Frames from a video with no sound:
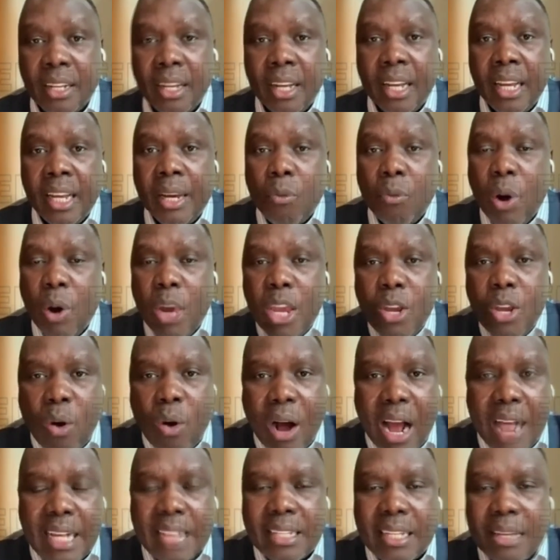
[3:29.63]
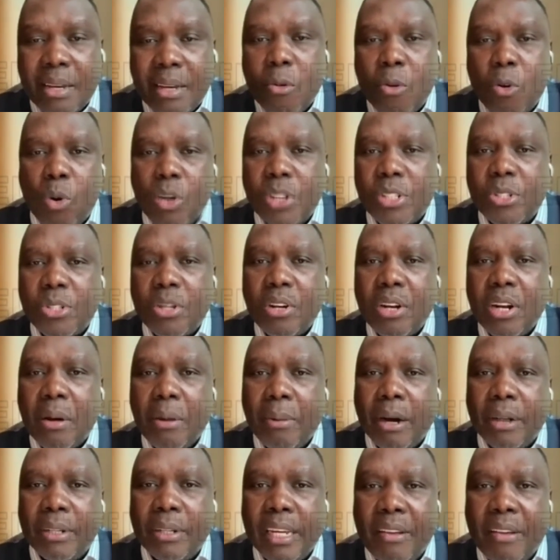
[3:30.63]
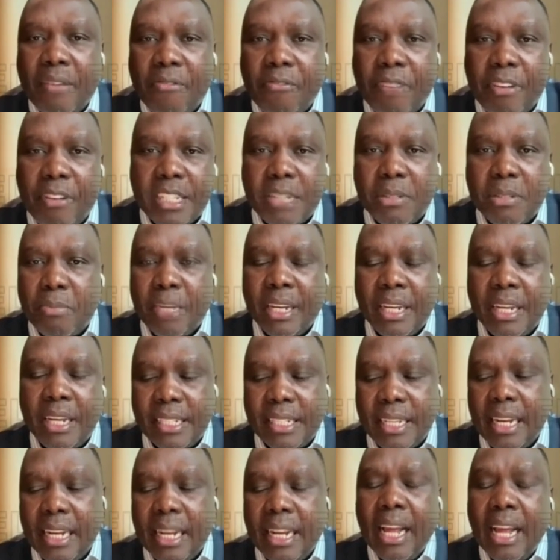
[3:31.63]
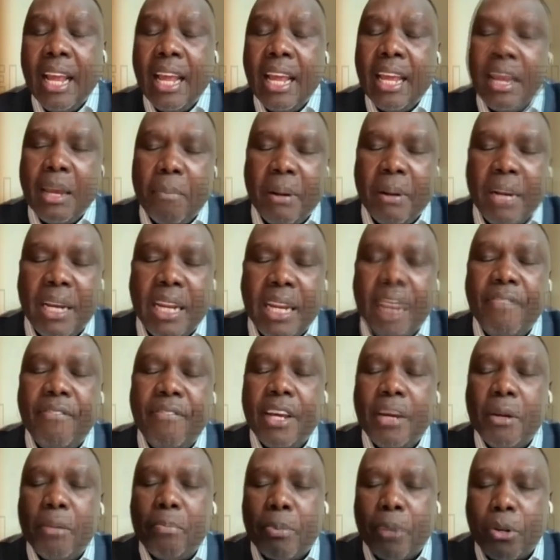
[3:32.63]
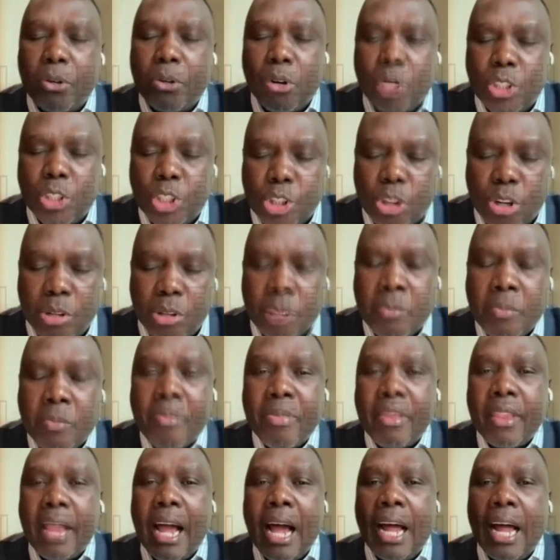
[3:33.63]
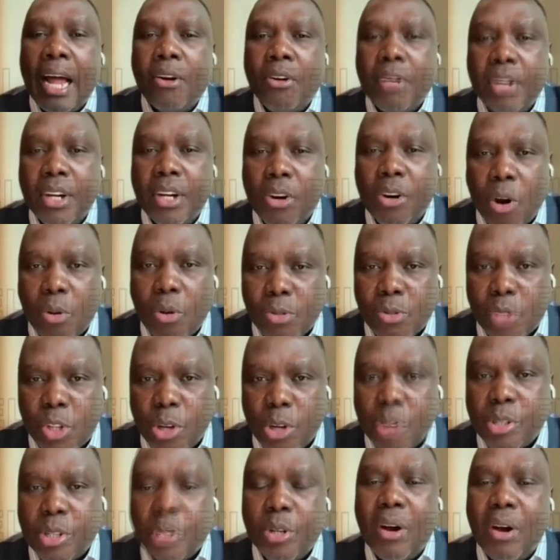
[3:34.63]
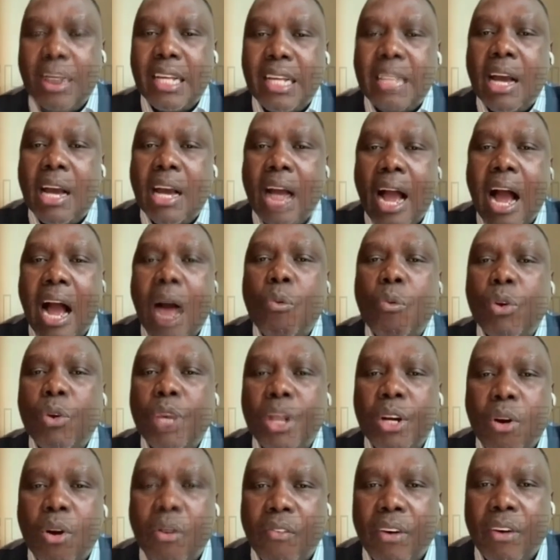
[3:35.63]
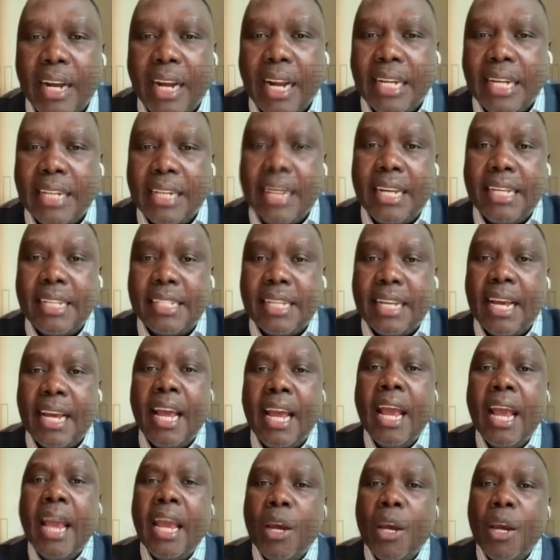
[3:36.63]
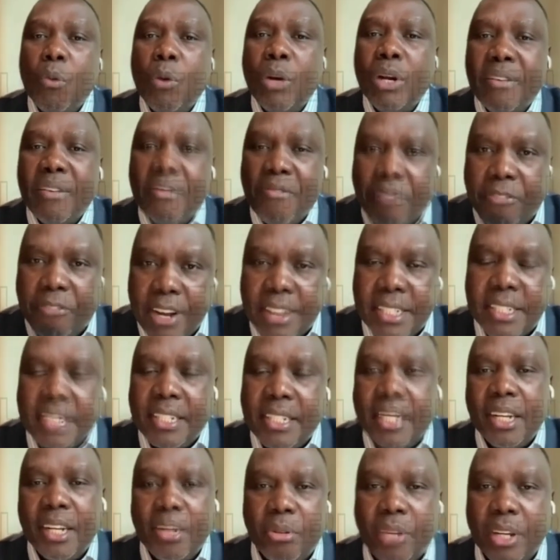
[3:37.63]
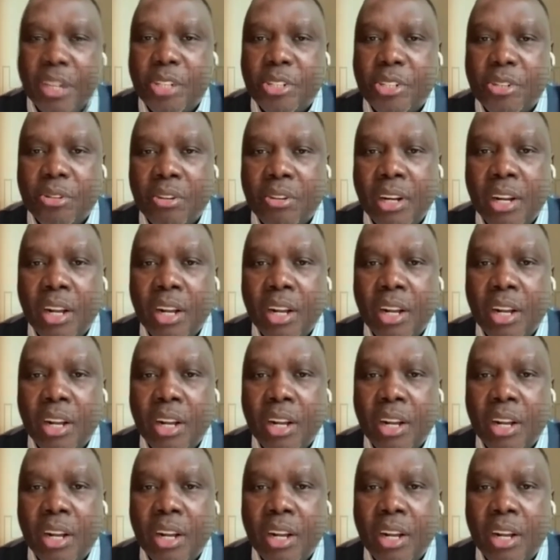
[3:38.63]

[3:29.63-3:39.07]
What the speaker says: When you ask him question about investment, he said he believes in production and not in consumption. You ask him how will he govern Nigeria? He said he will invest in education.